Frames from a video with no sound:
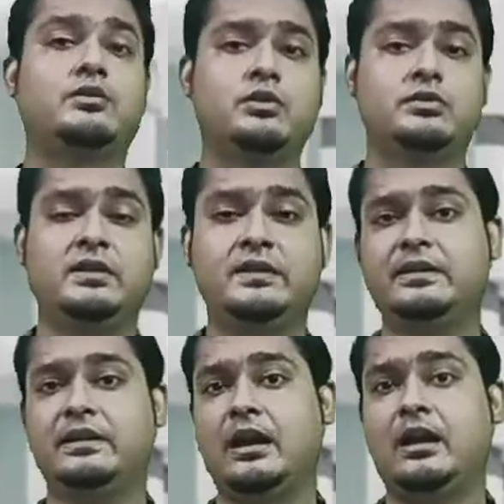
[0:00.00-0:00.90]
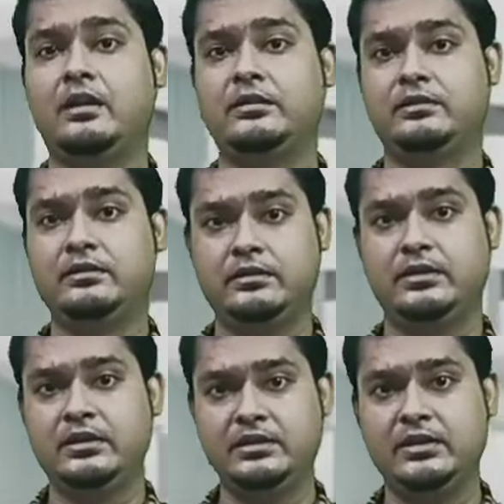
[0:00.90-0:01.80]
So this
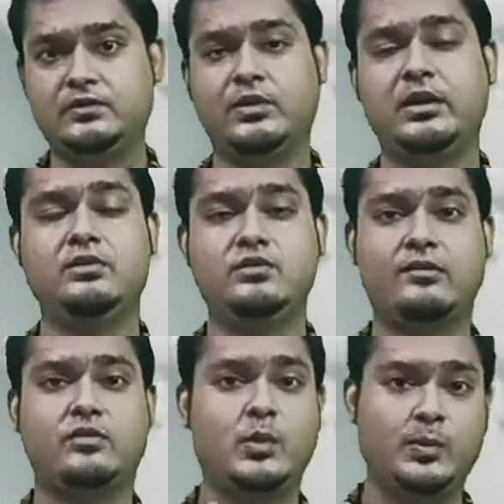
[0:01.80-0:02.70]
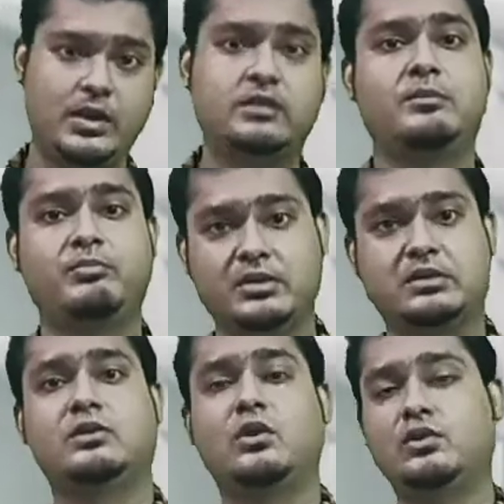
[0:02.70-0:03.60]
in this way you have to prepare the
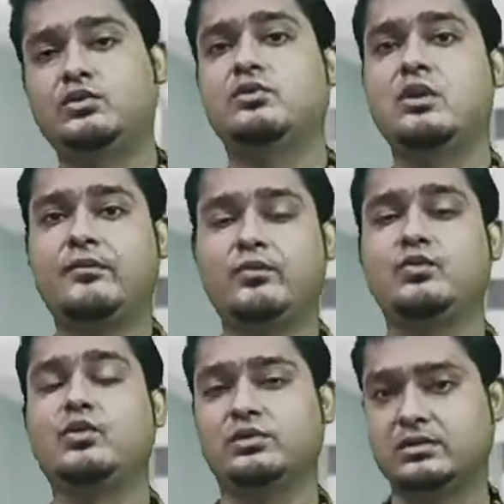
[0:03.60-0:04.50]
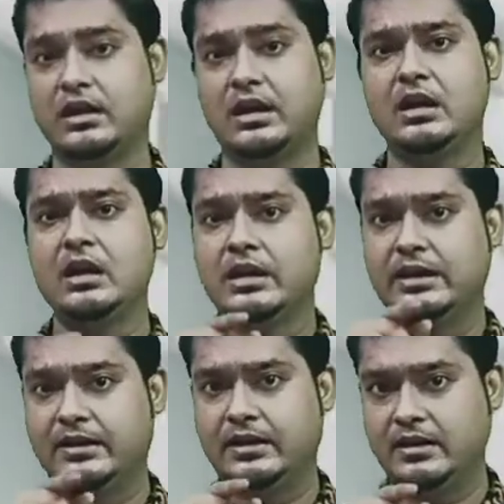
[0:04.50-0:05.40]
patient. Also, you have to note the
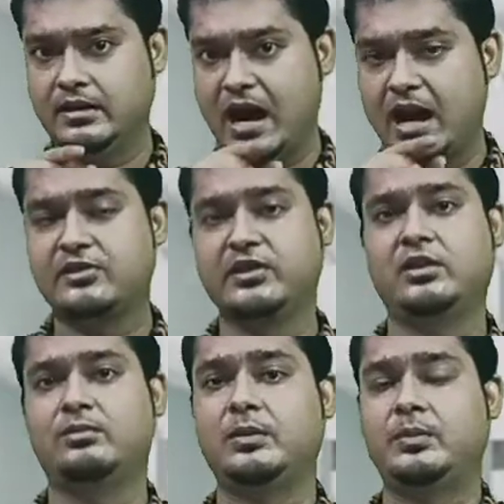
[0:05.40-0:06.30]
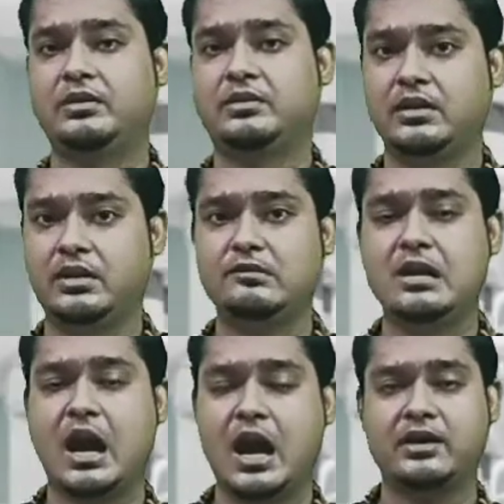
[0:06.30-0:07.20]
heart rate of the patient. If
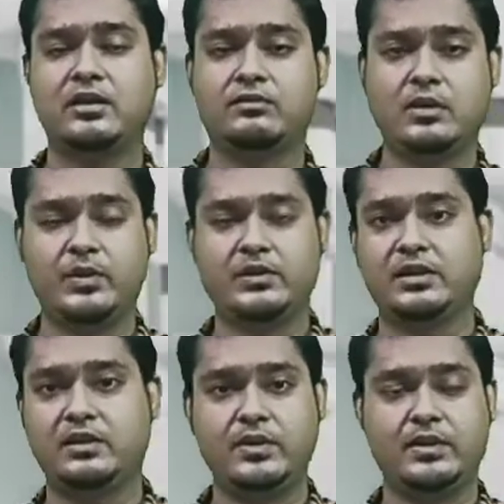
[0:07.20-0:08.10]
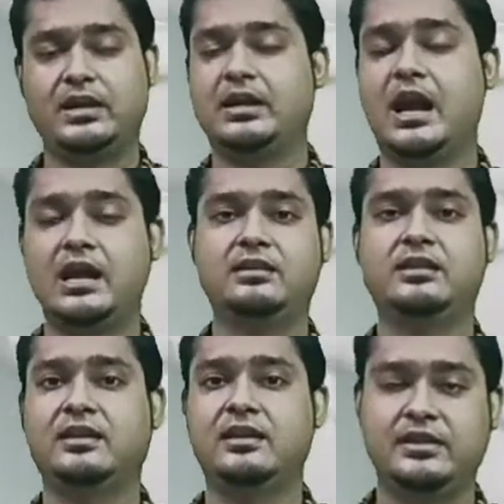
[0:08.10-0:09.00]
the heart rate of the patient is basically higher
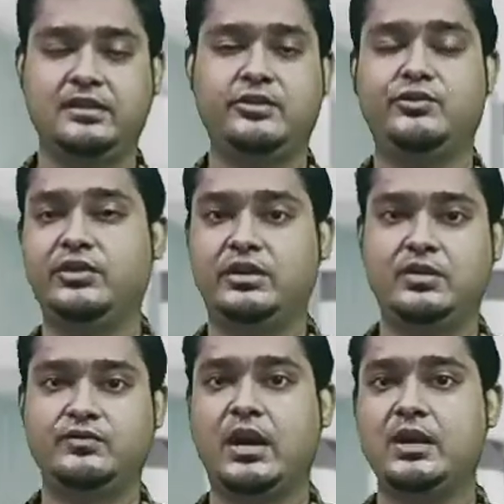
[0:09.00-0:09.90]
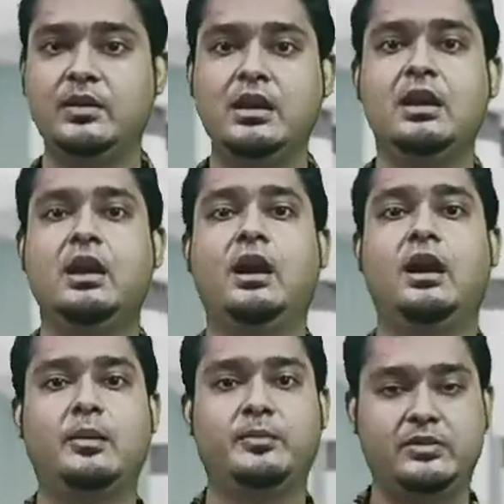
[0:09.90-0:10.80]
than the 60 to 65
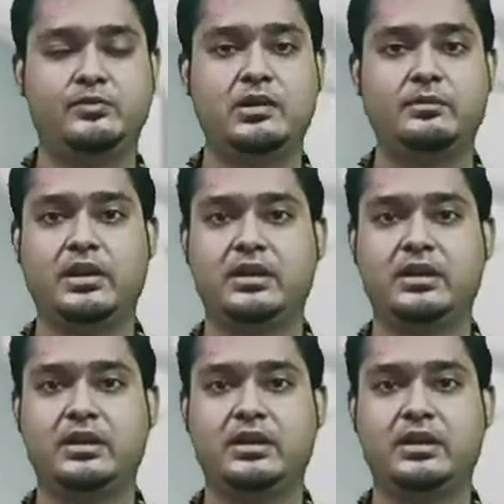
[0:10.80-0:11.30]
beat per